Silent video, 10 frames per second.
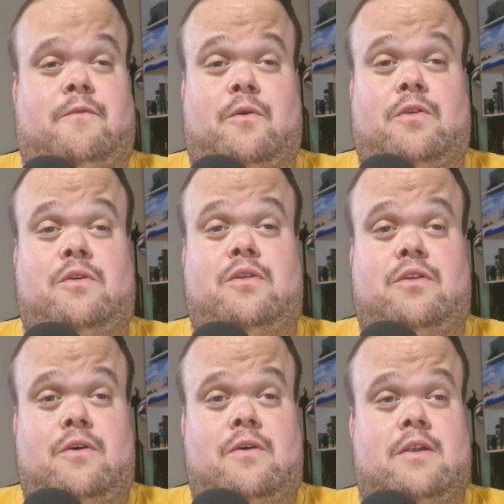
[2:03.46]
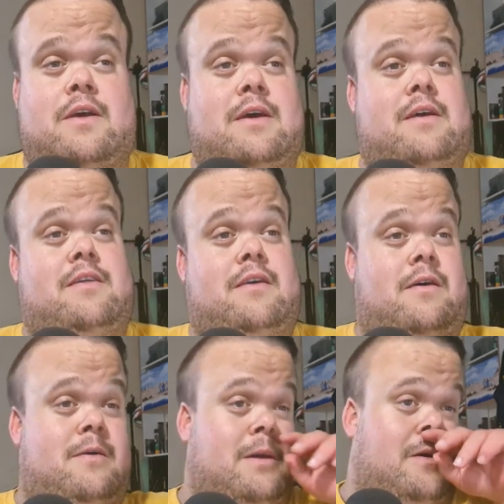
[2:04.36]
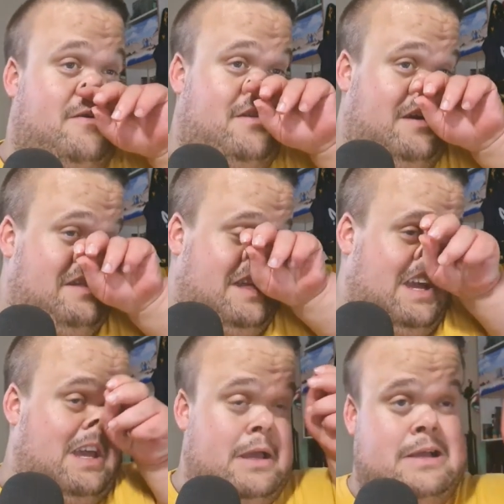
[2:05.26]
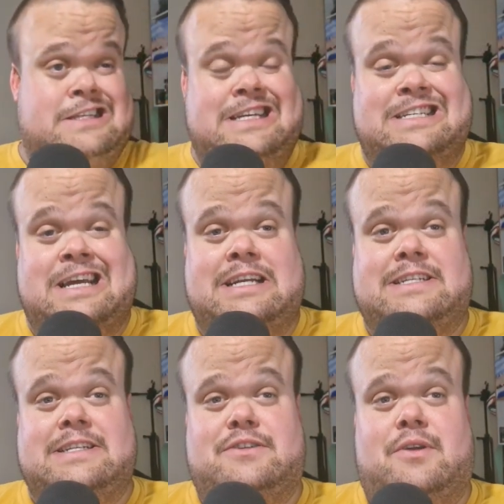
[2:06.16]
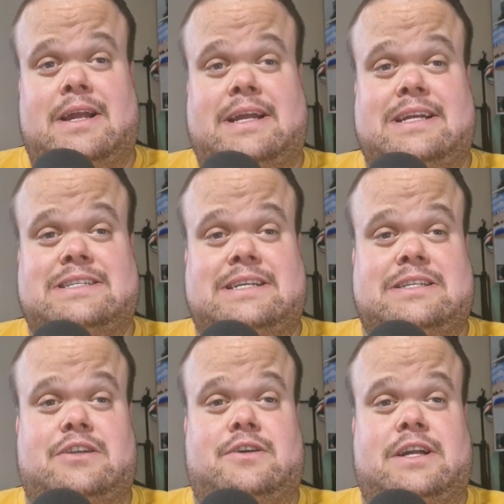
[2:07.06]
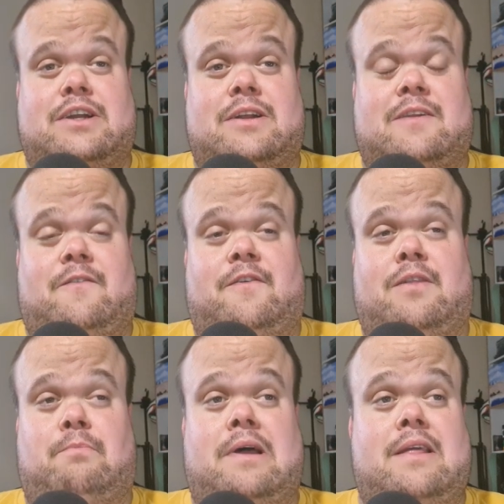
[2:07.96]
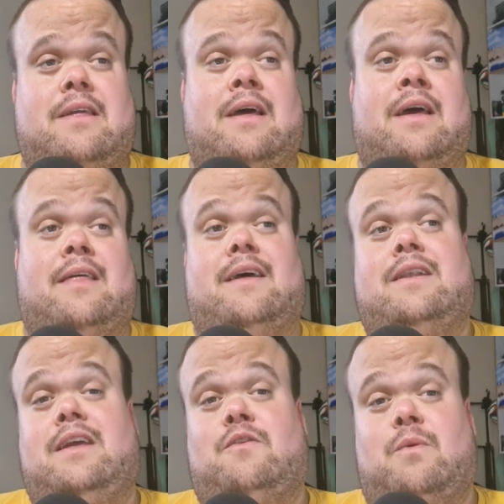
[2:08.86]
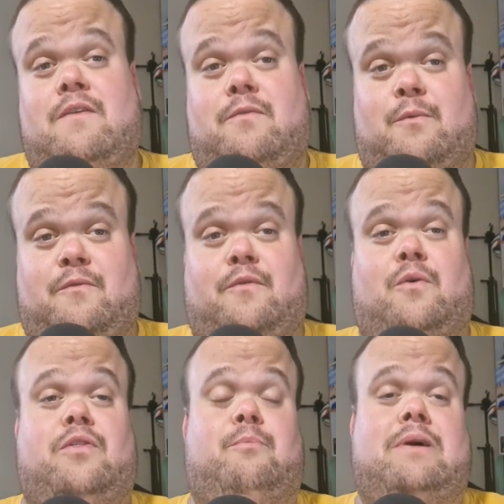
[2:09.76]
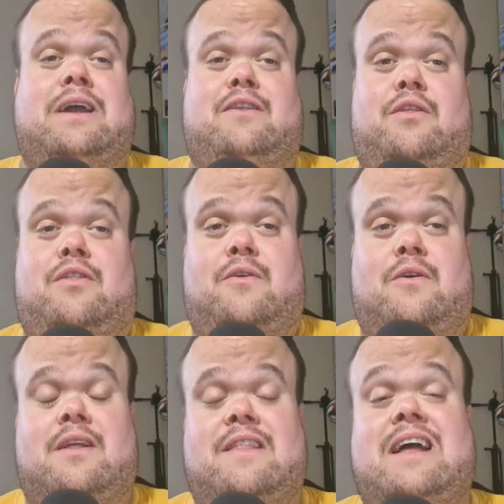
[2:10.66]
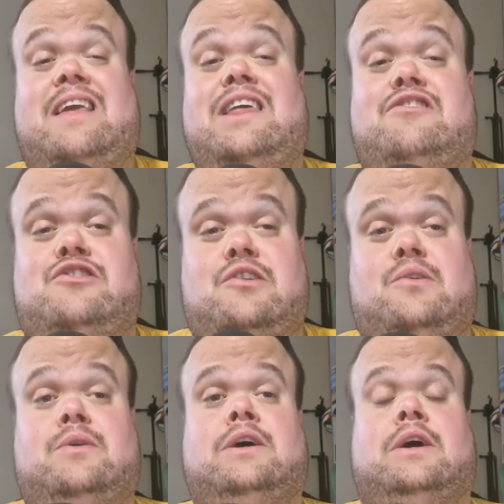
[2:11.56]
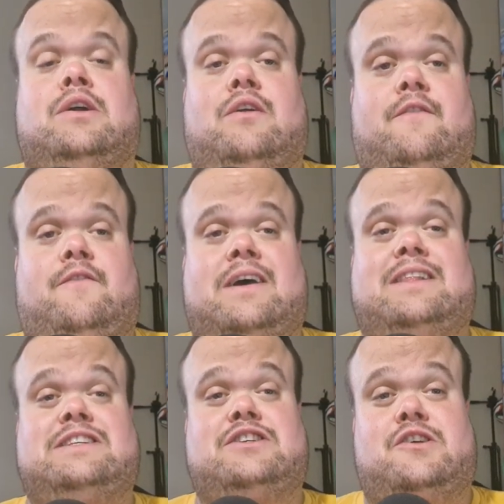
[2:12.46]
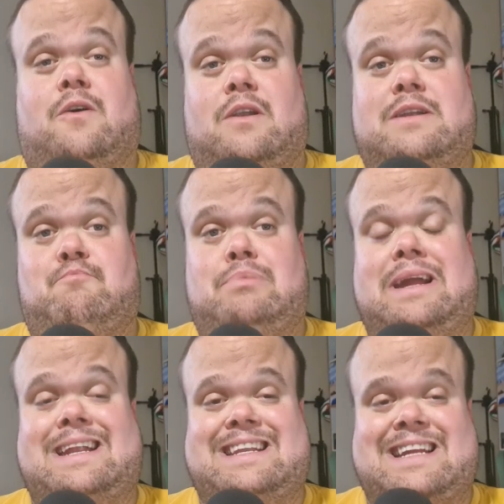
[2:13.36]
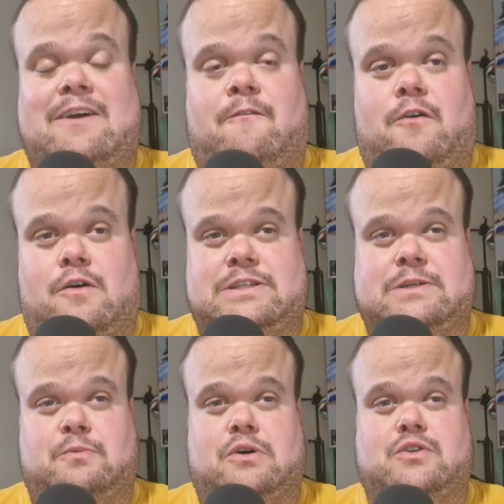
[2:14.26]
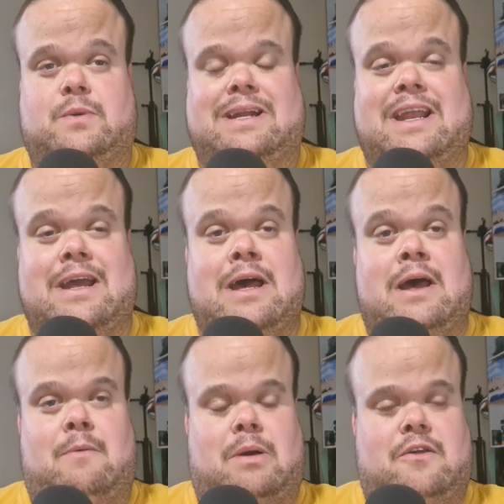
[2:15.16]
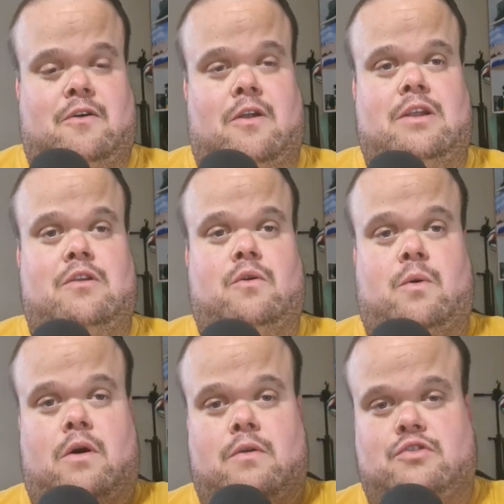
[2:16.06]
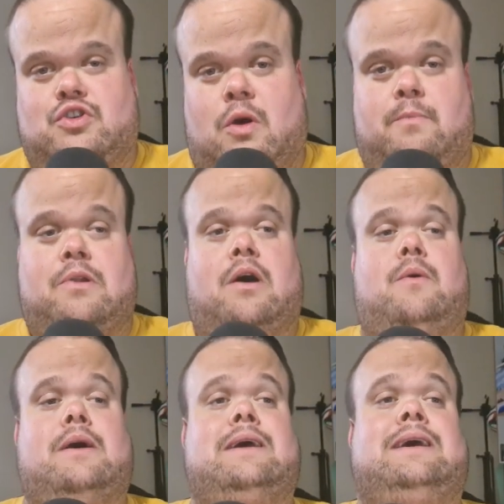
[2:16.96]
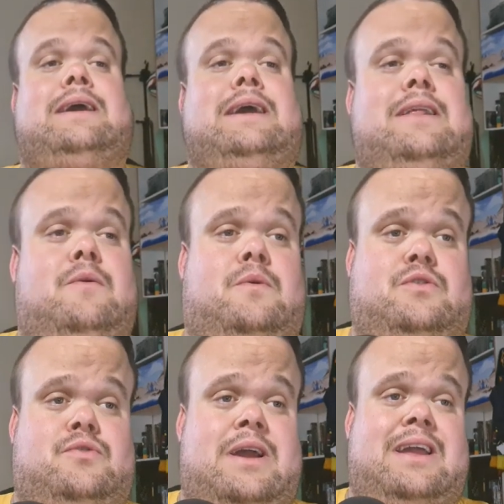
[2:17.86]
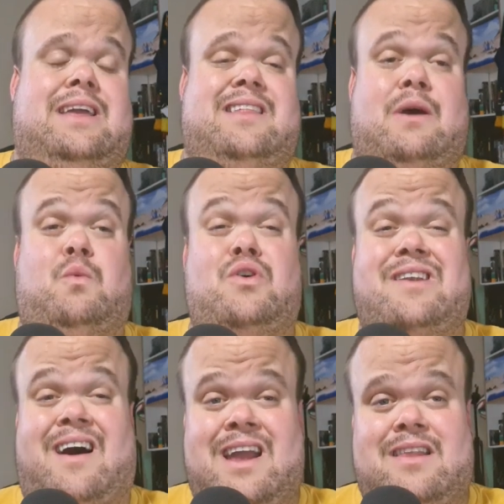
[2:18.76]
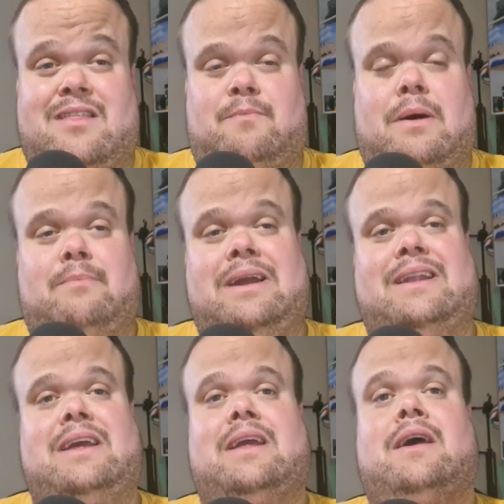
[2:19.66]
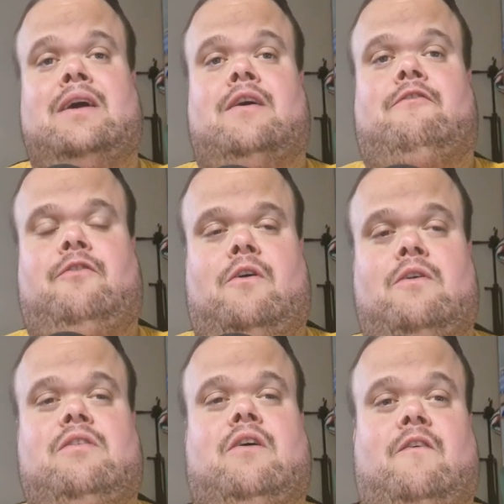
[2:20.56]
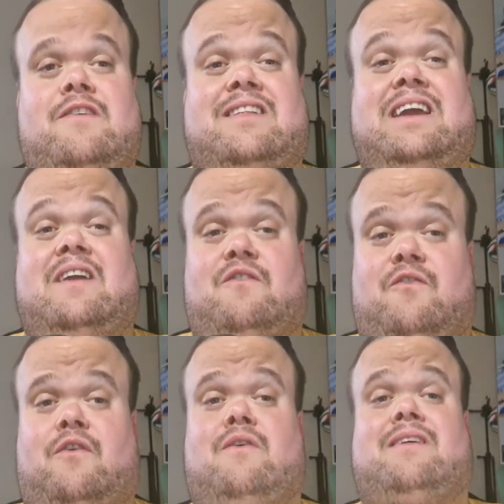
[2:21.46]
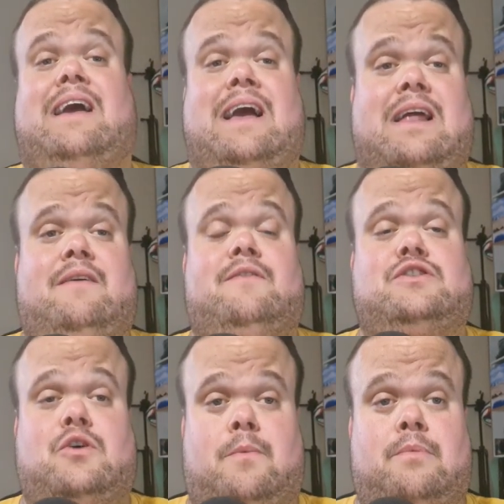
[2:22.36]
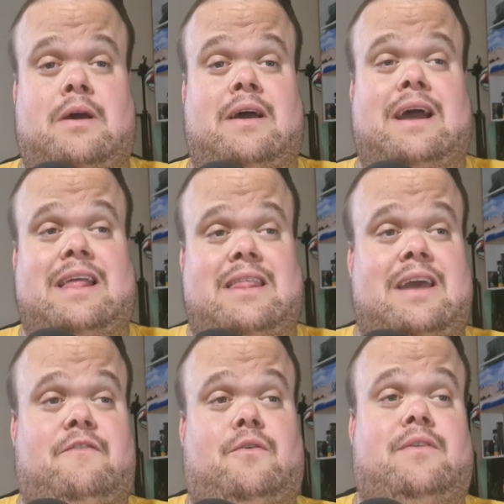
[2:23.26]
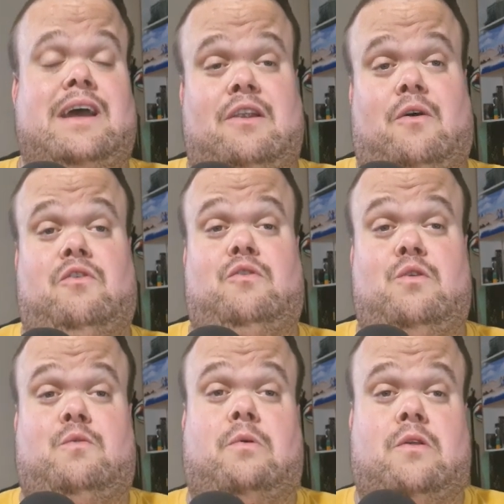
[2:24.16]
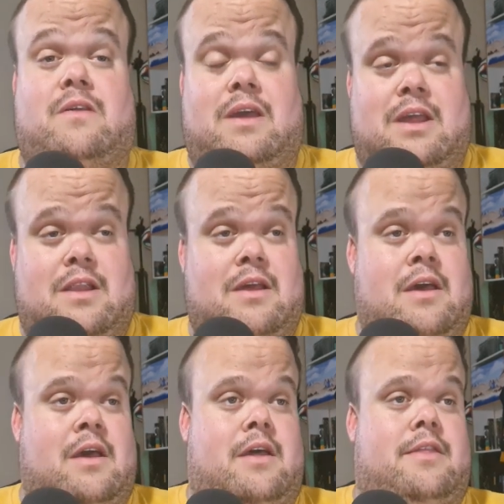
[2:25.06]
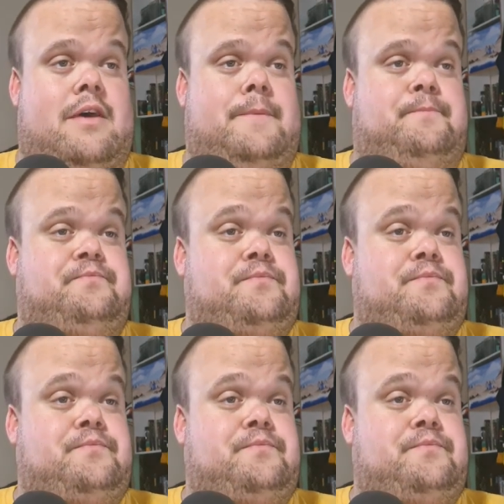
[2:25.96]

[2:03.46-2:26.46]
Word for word: fourth to third. So although their Six Nations rankings isn't looking good in fifth place, they at least went from fourth back to third, and that is due to the fact that Scotland beat France this past weekend. By Scotland, who are dropped lower in the world rankings they were ninth, by beating France, obviously gives France a hell of a drop, and therefore they lost two spots in the